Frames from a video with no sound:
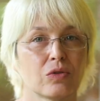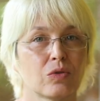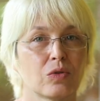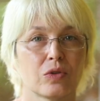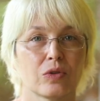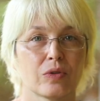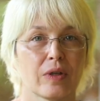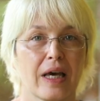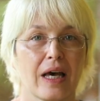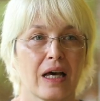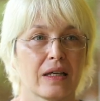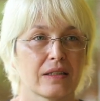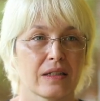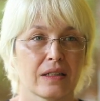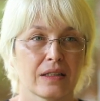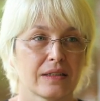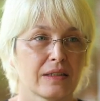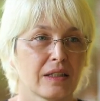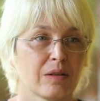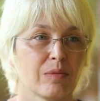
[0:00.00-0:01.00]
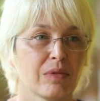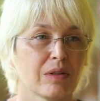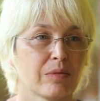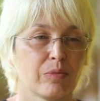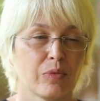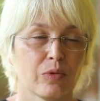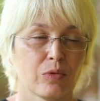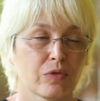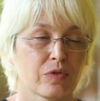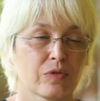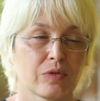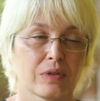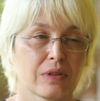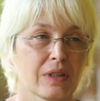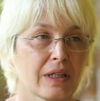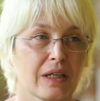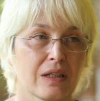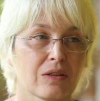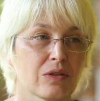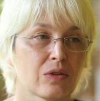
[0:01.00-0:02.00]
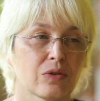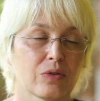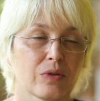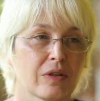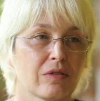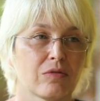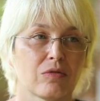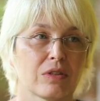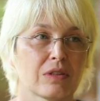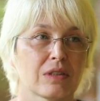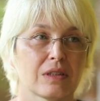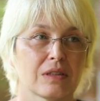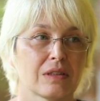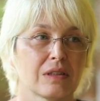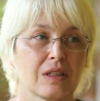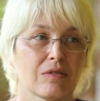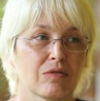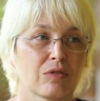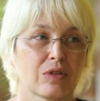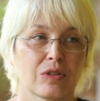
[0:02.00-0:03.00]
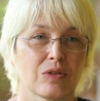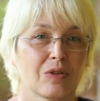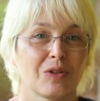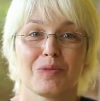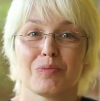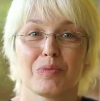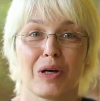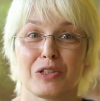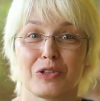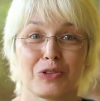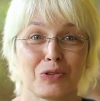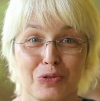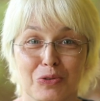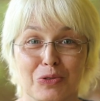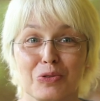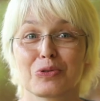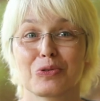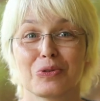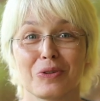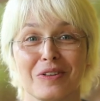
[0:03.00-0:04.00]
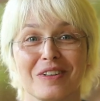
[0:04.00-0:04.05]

also has extremely beautiful skin so it was there was not much to do.